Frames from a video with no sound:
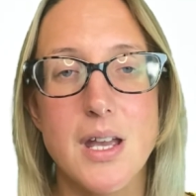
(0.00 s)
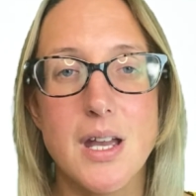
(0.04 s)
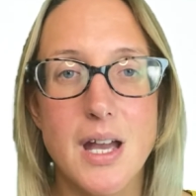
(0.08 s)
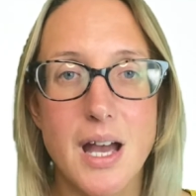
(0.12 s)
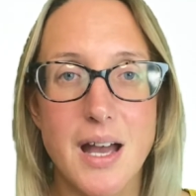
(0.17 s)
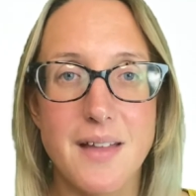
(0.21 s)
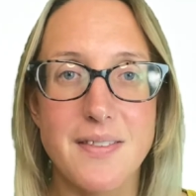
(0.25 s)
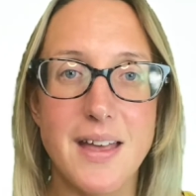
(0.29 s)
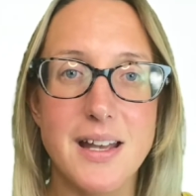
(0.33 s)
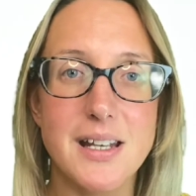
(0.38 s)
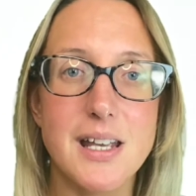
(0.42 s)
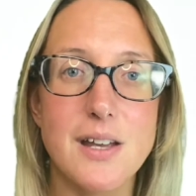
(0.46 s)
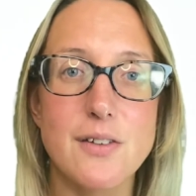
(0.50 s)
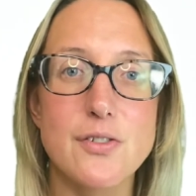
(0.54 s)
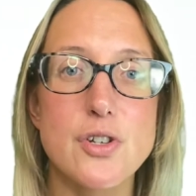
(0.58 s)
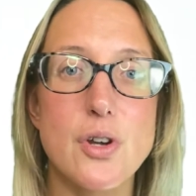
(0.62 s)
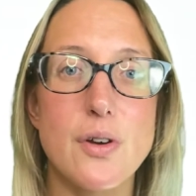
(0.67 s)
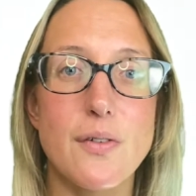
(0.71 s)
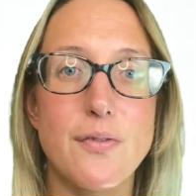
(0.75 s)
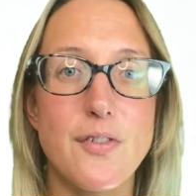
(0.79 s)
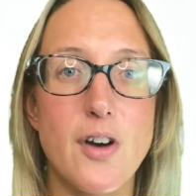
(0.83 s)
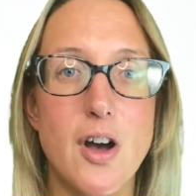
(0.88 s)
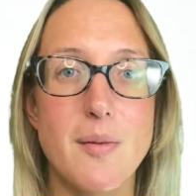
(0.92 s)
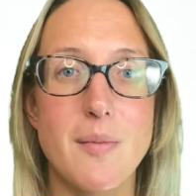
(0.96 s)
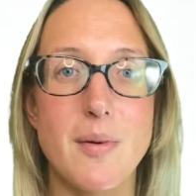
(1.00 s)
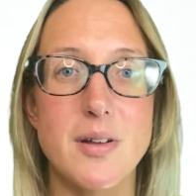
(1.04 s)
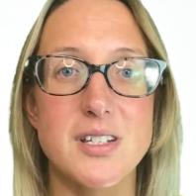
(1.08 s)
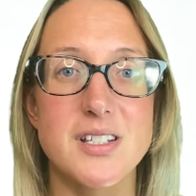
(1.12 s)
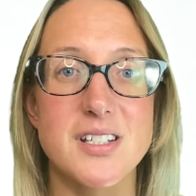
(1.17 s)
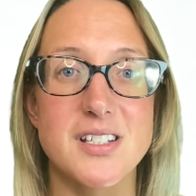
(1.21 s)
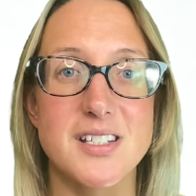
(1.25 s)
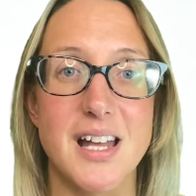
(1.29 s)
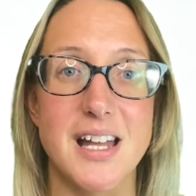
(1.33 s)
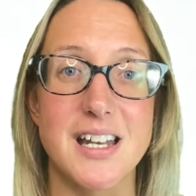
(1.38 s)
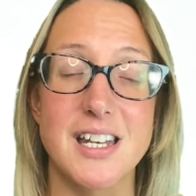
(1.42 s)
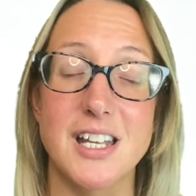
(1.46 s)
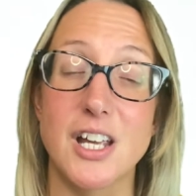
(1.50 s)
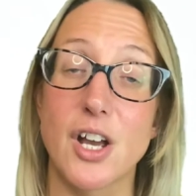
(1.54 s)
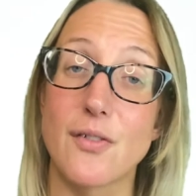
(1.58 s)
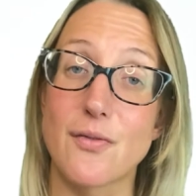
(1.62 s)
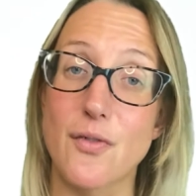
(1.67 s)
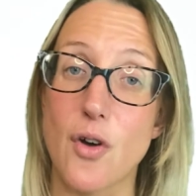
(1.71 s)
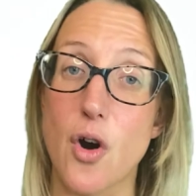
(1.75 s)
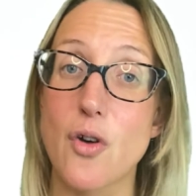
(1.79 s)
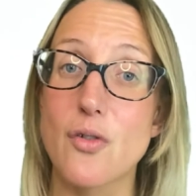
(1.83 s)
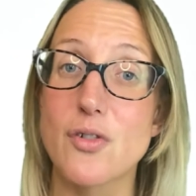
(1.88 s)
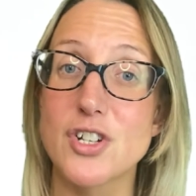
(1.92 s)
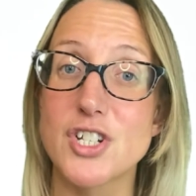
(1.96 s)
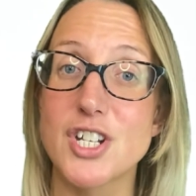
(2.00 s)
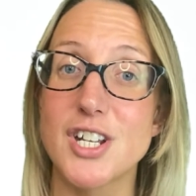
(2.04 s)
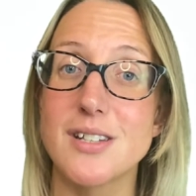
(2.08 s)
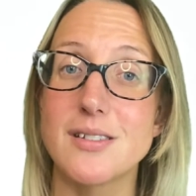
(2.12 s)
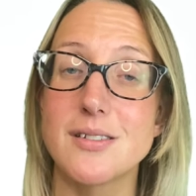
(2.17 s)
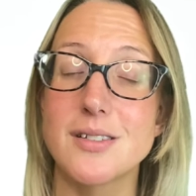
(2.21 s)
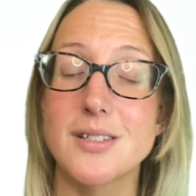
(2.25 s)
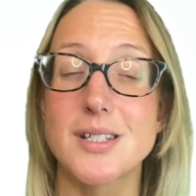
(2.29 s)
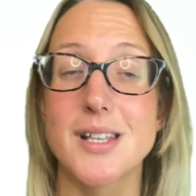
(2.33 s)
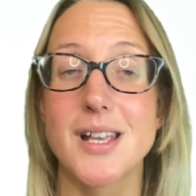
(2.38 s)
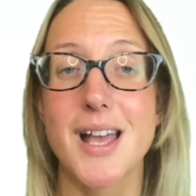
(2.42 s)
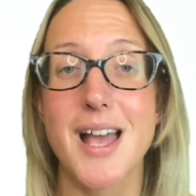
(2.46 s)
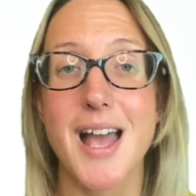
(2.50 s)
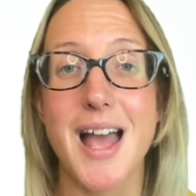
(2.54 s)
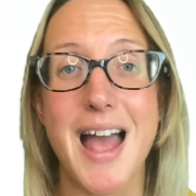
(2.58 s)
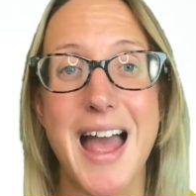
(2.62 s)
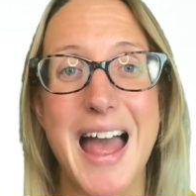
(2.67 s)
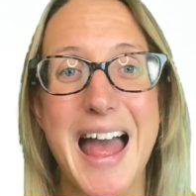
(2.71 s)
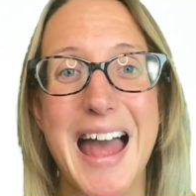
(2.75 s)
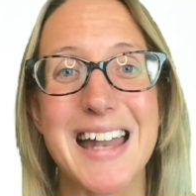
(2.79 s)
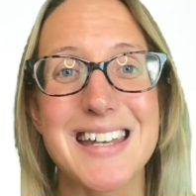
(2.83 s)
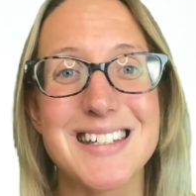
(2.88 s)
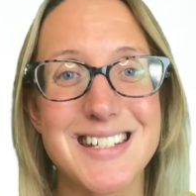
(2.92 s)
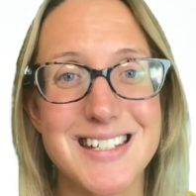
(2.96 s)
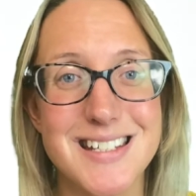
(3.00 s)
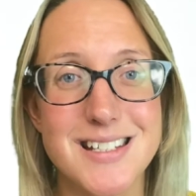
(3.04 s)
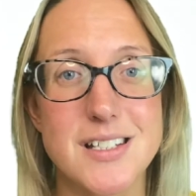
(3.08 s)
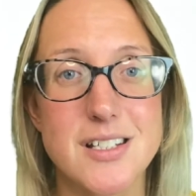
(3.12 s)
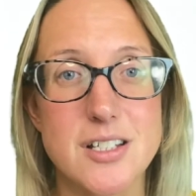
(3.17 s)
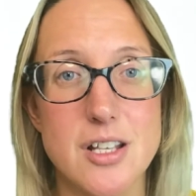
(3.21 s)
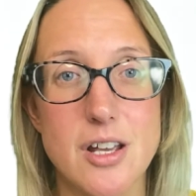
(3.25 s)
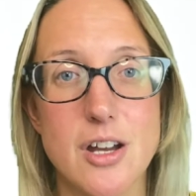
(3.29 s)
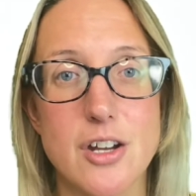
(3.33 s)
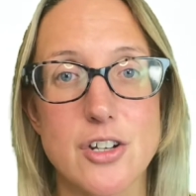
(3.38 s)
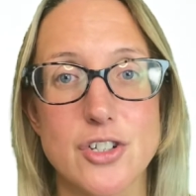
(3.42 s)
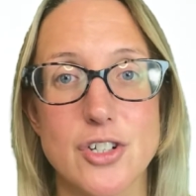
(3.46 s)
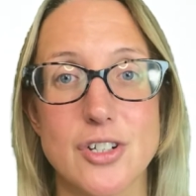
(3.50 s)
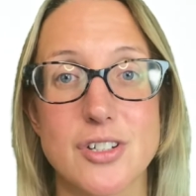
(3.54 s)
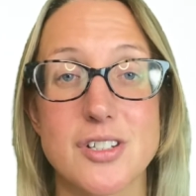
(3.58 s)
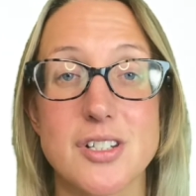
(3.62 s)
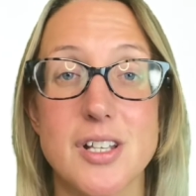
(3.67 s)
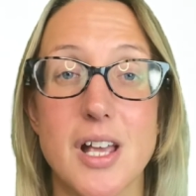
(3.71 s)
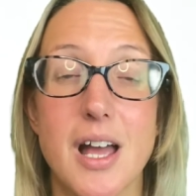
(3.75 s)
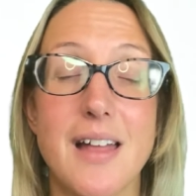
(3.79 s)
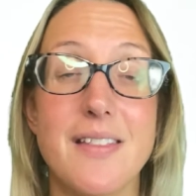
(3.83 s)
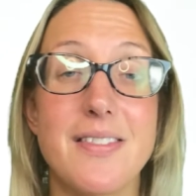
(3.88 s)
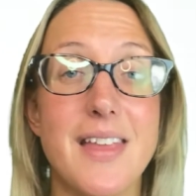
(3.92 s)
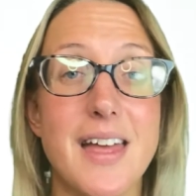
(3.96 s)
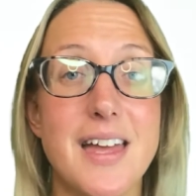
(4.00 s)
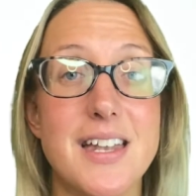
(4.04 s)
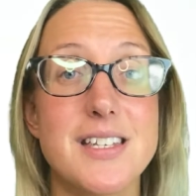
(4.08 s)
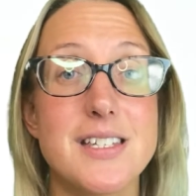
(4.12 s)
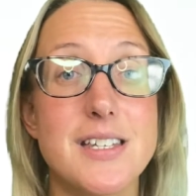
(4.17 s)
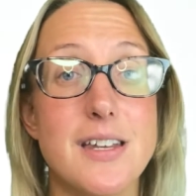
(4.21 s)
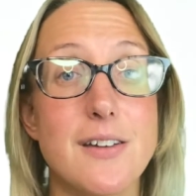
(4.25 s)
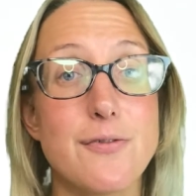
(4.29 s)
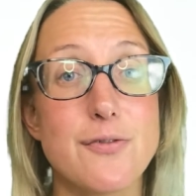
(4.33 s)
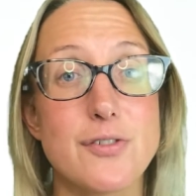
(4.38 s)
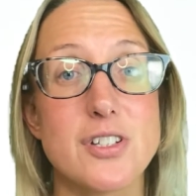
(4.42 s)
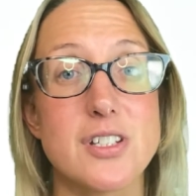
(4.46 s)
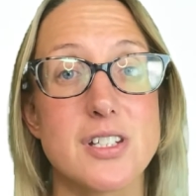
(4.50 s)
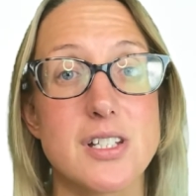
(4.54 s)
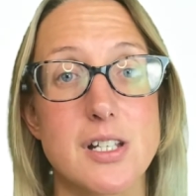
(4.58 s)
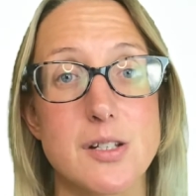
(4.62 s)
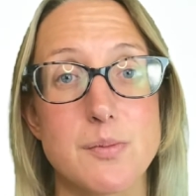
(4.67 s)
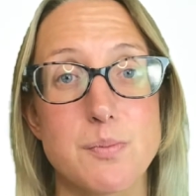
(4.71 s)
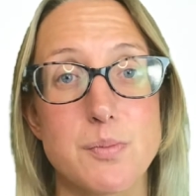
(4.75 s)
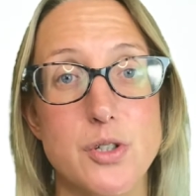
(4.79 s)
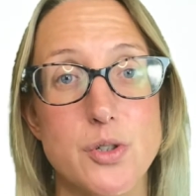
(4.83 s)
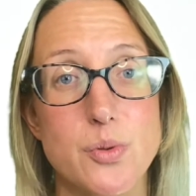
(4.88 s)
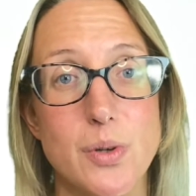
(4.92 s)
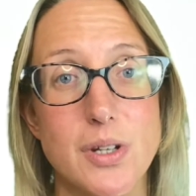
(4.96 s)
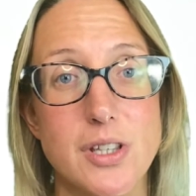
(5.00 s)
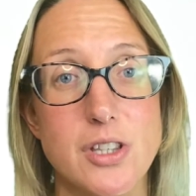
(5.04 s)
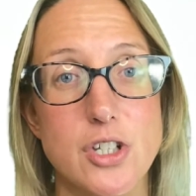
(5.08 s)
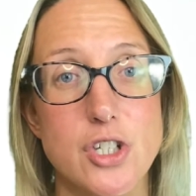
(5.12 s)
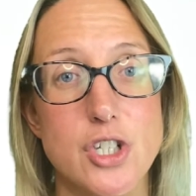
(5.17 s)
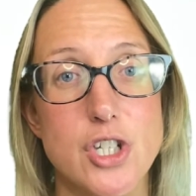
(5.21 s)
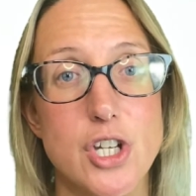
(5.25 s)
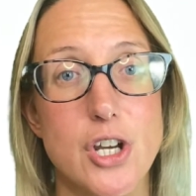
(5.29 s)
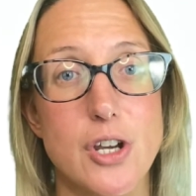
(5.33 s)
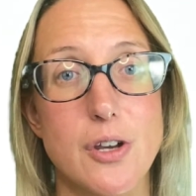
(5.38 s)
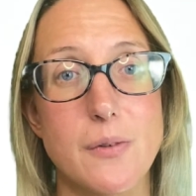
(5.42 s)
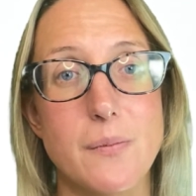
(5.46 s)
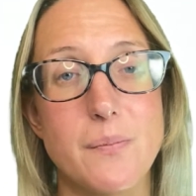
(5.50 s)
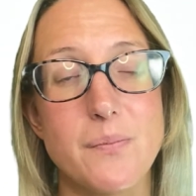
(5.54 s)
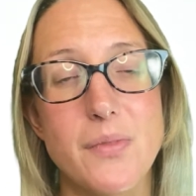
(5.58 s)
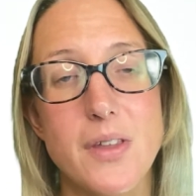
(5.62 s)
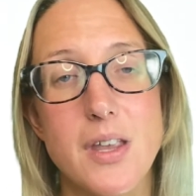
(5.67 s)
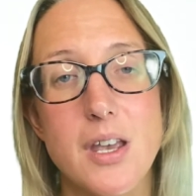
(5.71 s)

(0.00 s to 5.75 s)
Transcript: And that gives you a firm understanding of origins and insertions and their differences between the two.